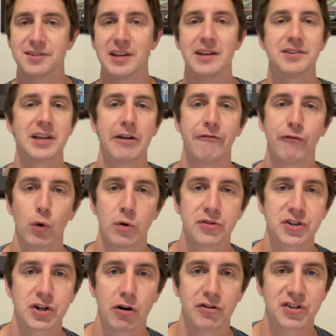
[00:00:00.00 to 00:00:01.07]
he is a
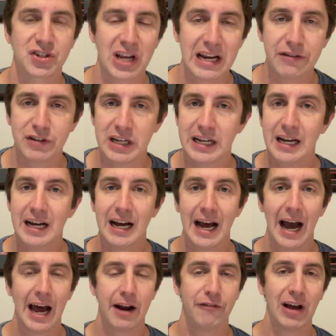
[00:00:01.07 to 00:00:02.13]
four-star safety
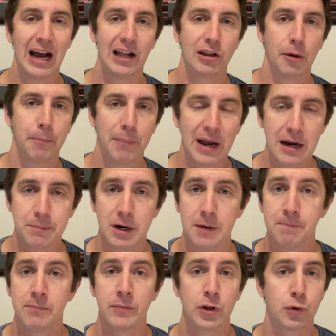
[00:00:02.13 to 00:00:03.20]
out of
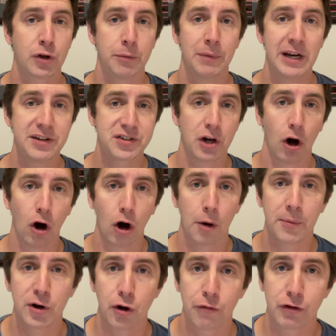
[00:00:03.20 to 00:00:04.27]
Alabama who committed to
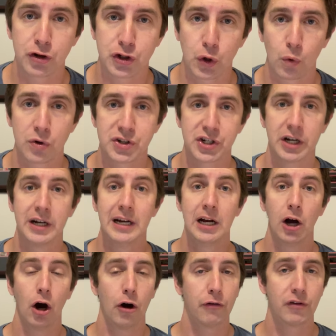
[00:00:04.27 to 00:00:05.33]
Auburn over Georgia
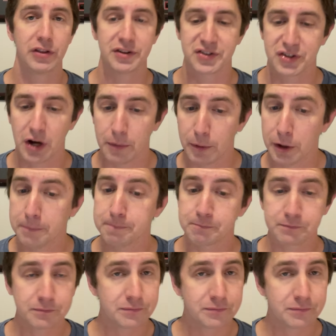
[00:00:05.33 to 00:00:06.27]
over the summer.